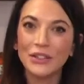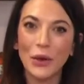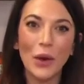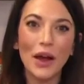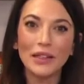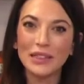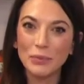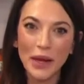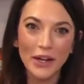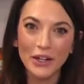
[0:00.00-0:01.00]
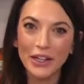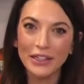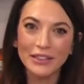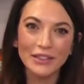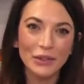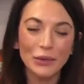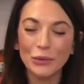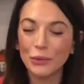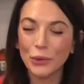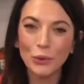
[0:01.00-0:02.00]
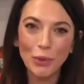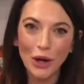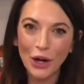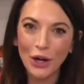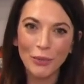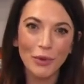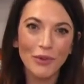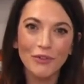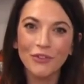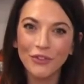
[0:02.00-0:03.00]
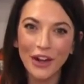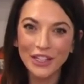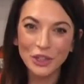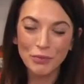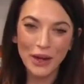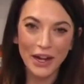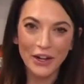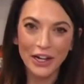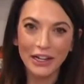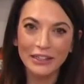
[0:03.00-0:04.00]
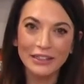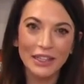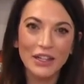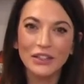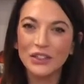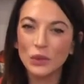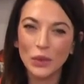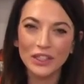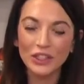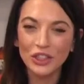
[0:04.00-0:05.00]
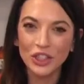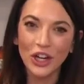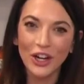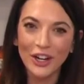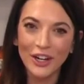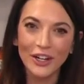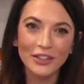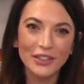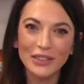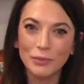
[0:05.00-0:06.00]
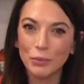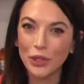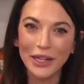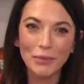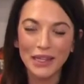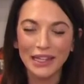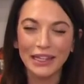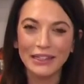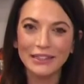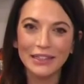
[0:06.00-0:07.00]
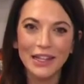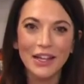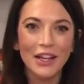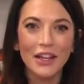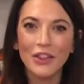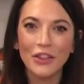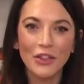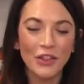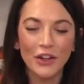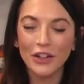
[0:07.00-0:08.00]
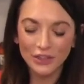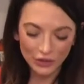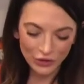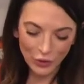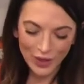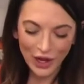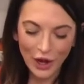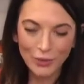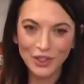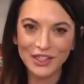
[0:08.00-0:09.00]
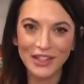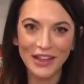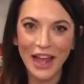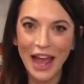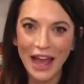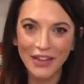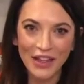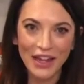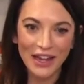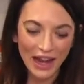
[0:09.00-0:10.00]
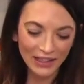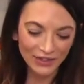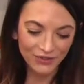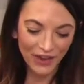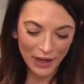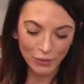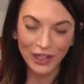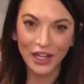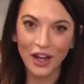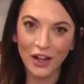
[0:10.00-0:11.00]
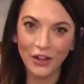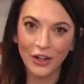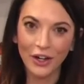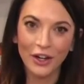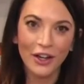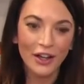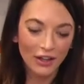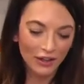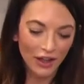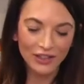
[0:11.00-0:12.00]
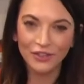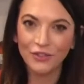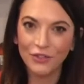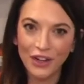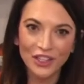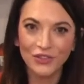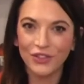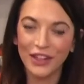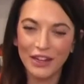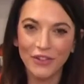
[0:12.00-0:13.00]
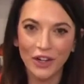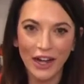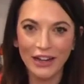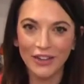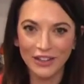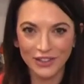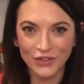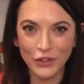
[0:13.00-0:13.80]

So asparagus, rhubarb, fresh berries, Swiss chard, spring peas. There's so many options, and they add that nice vibrant color, lots of fresh flavor and lots.